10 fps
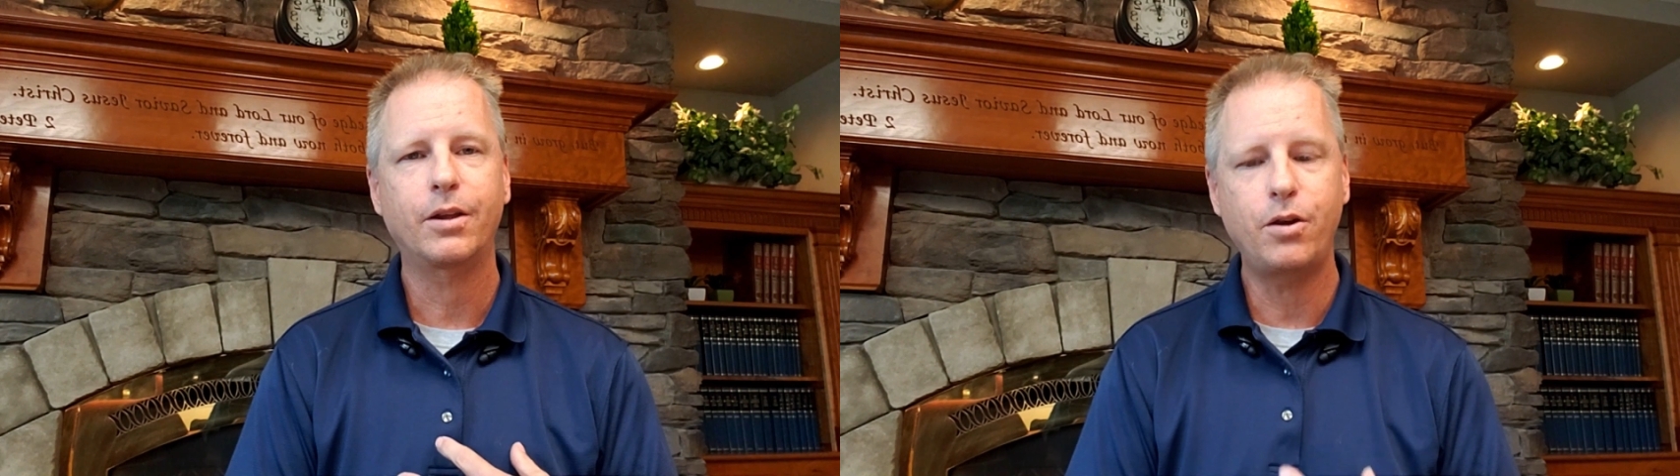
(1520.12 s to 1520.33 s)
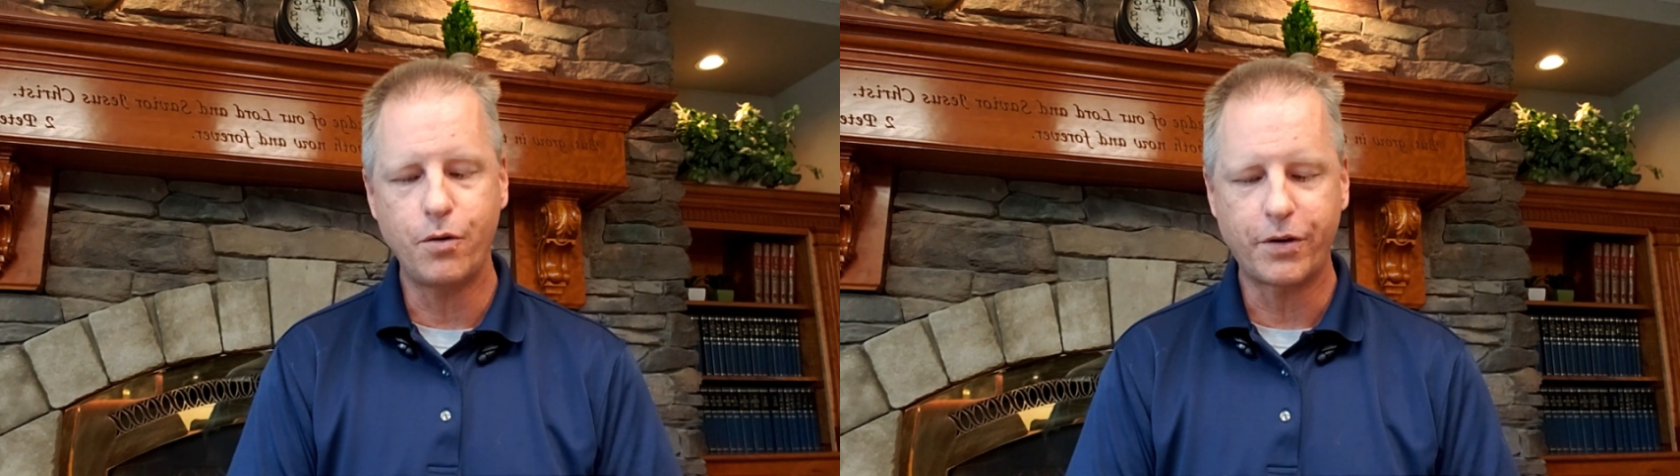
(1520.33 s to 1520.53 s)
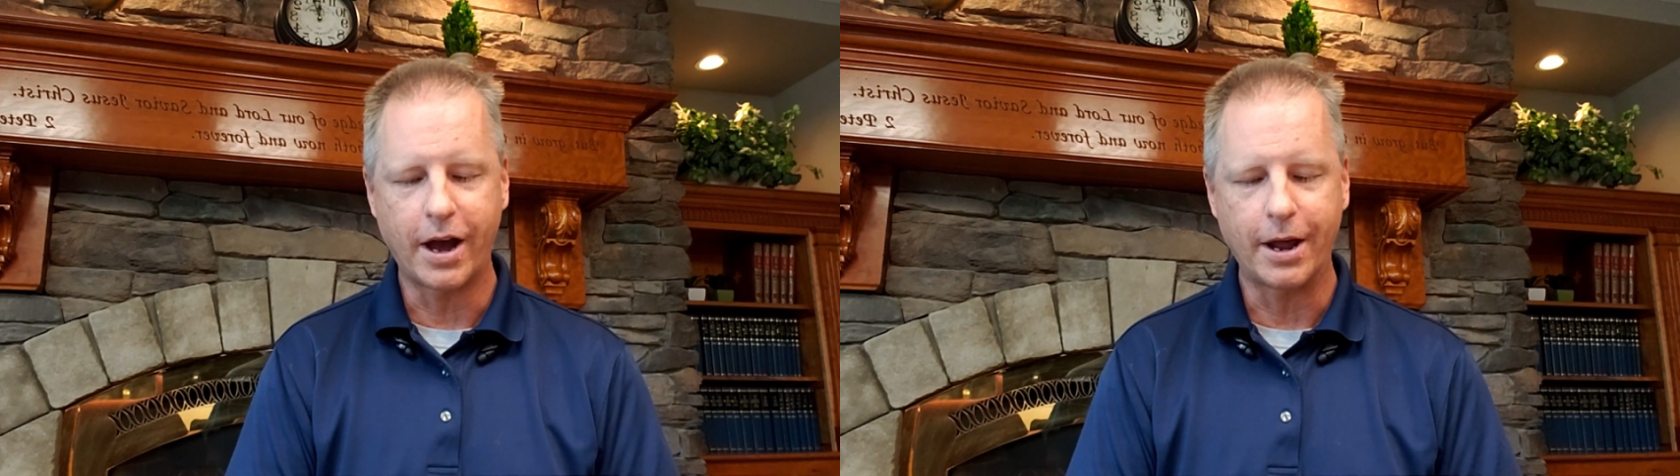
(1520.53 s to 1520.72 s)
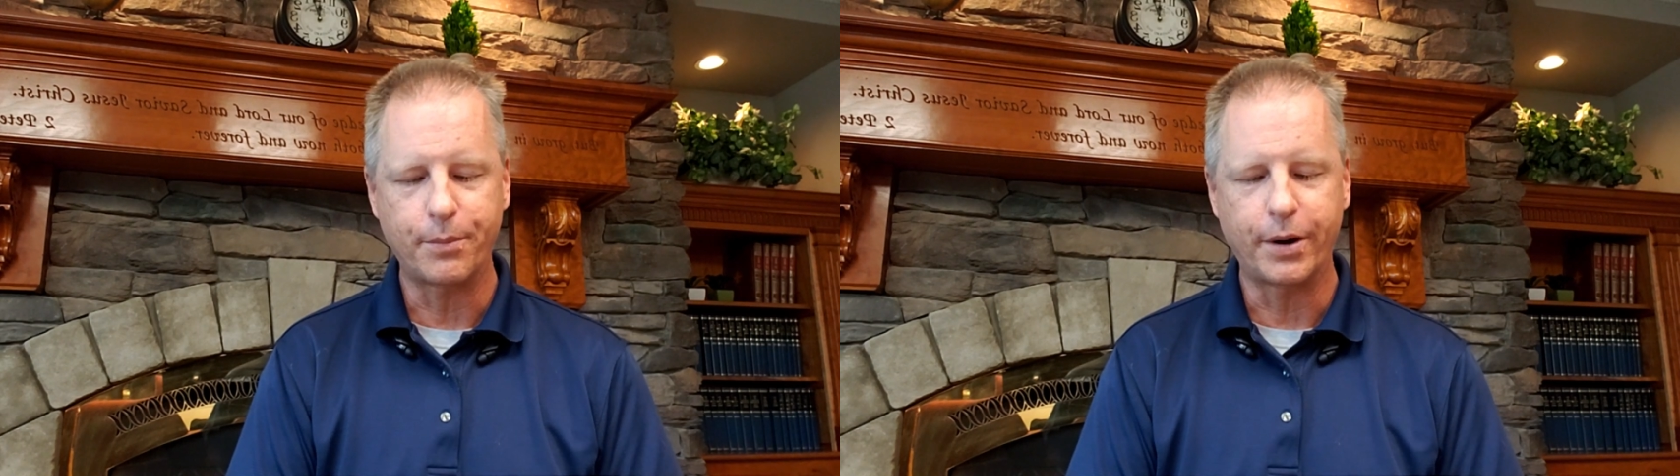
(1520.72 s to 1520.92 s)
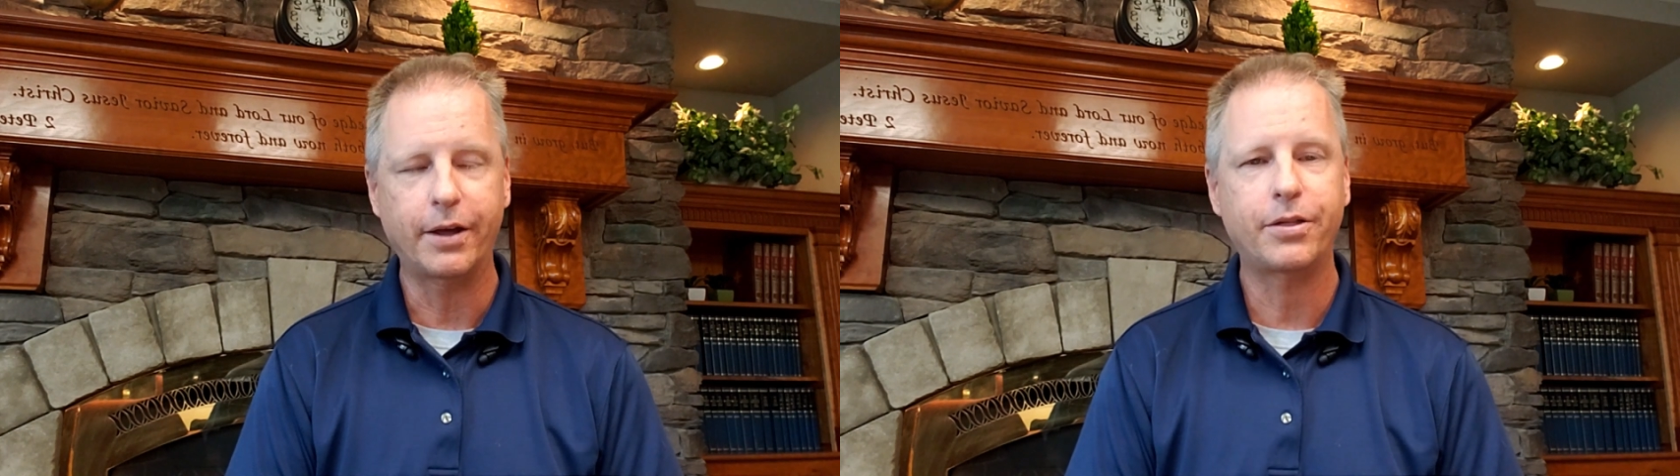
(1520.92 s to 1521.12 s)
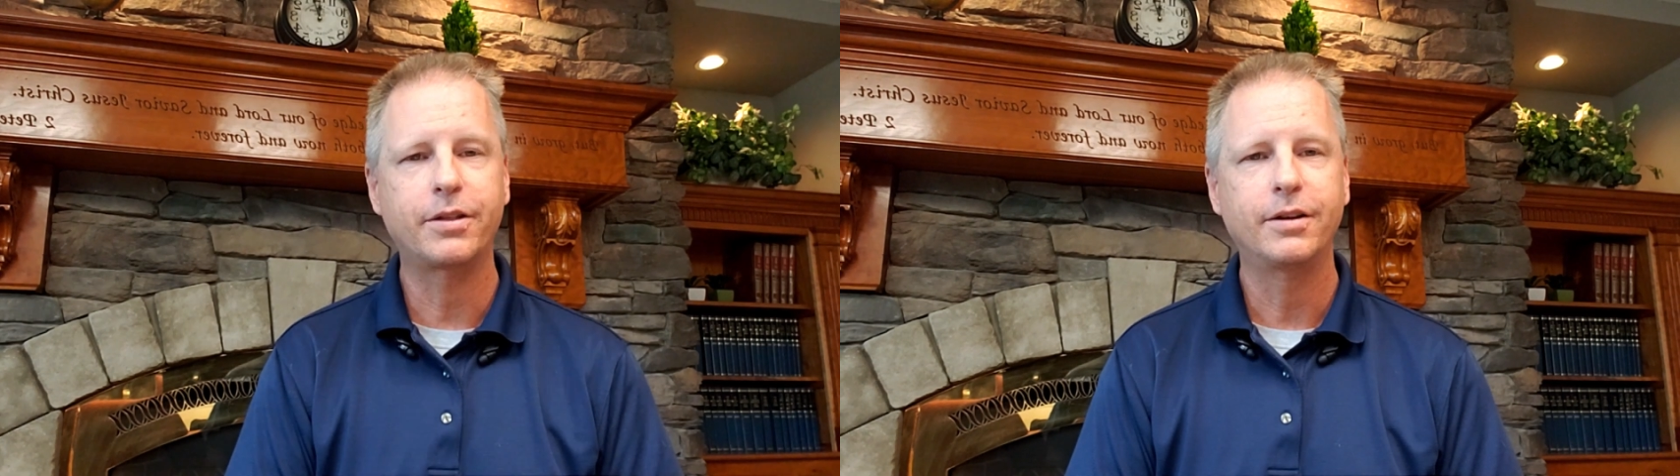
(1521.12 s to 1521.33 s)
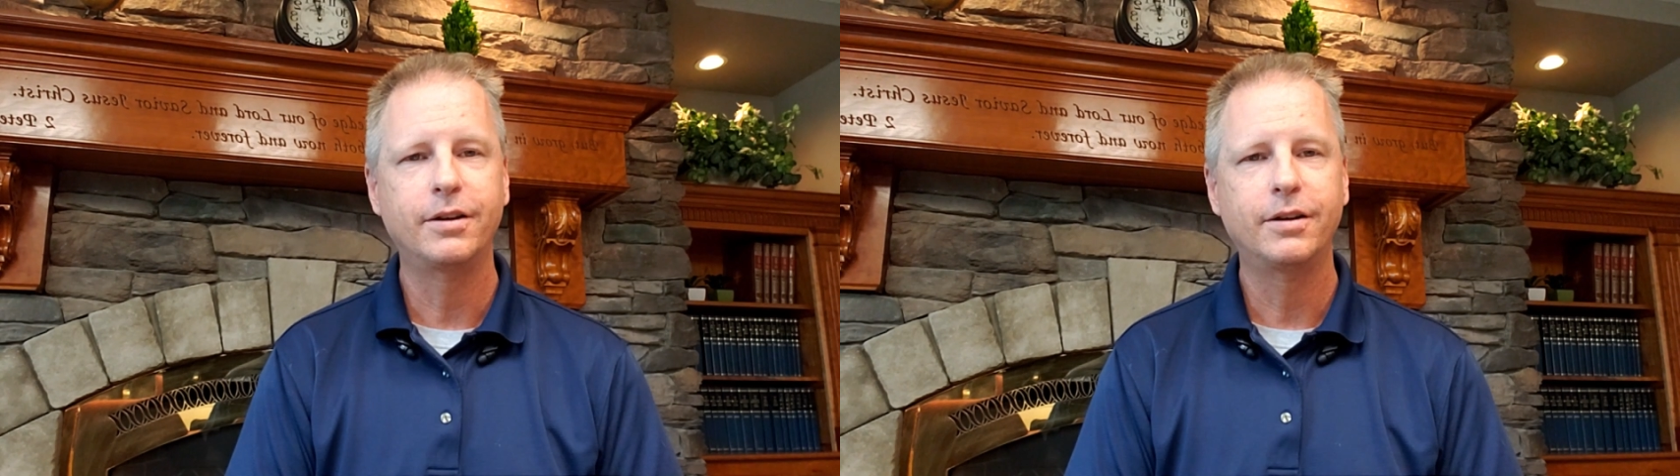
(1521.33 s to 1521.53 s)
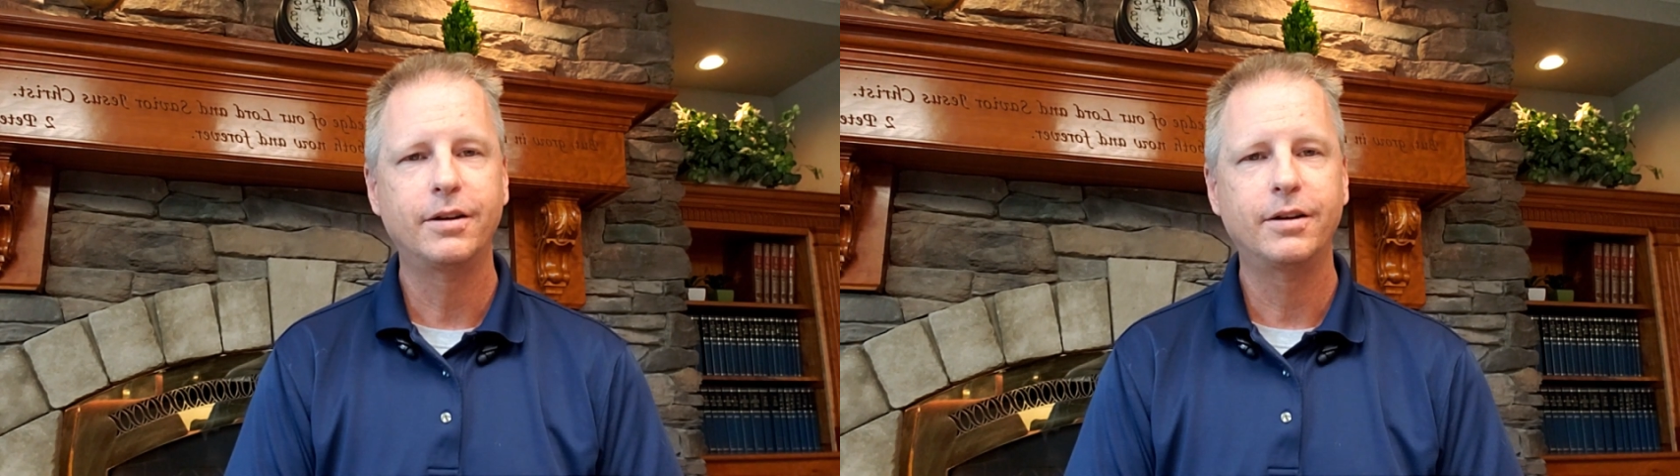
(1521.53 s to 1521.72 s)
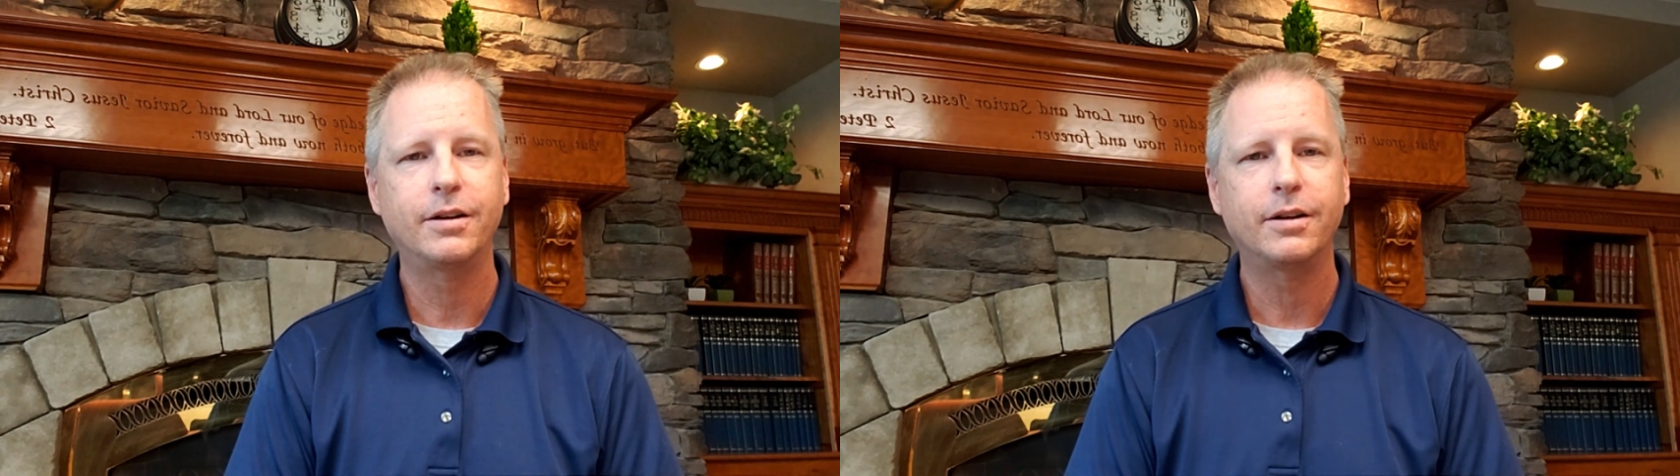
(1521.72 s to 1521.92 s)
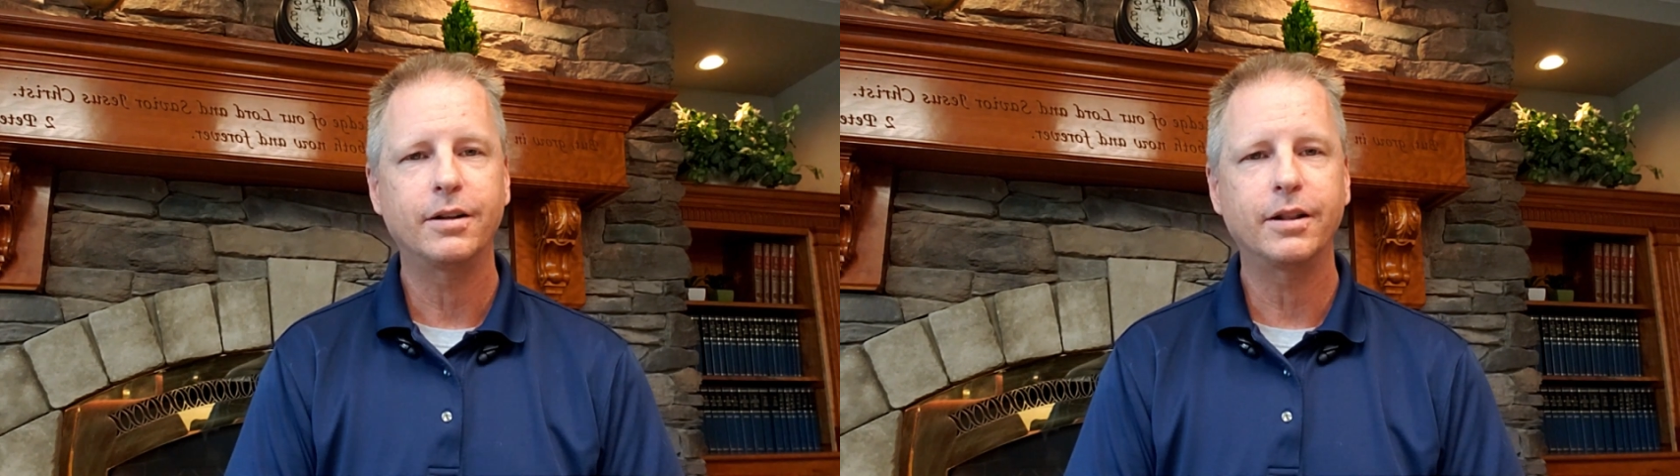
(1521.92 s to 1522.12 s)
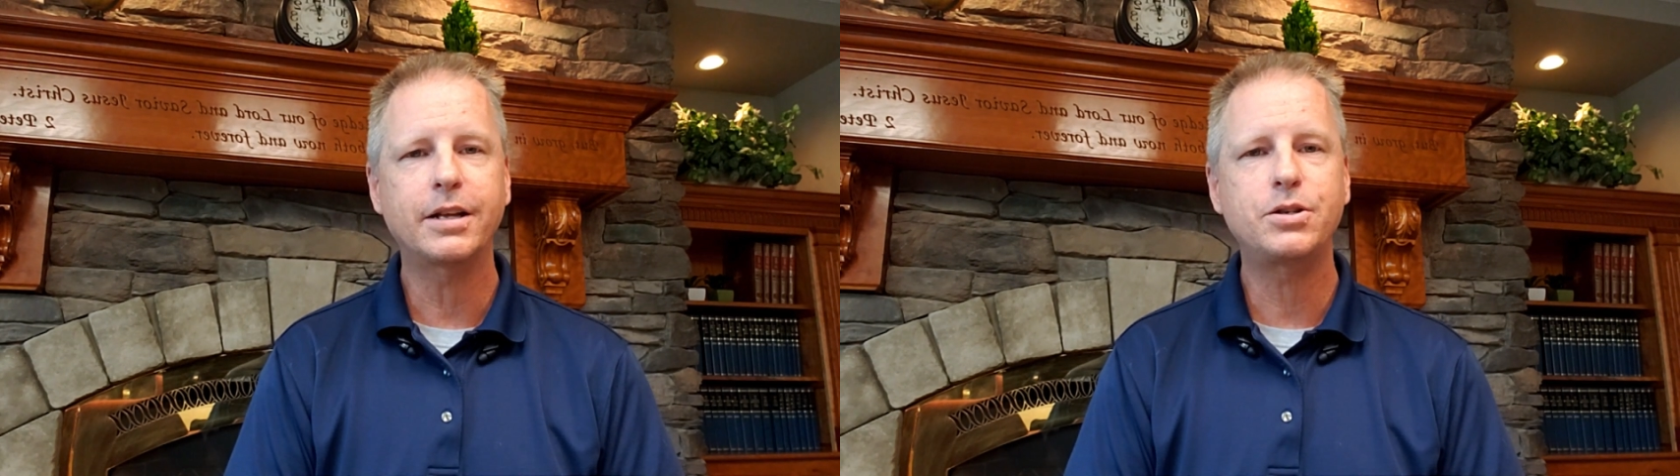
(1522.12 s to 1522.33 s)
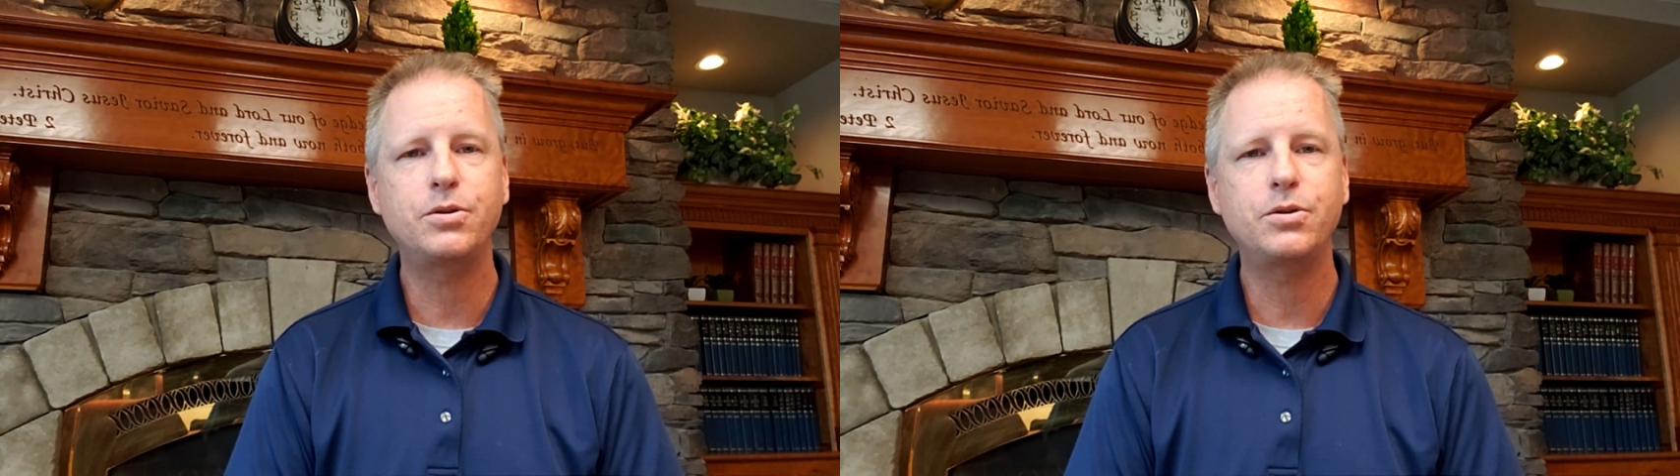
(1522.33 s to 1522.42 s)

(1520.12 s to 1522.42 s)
You've got breath. Let's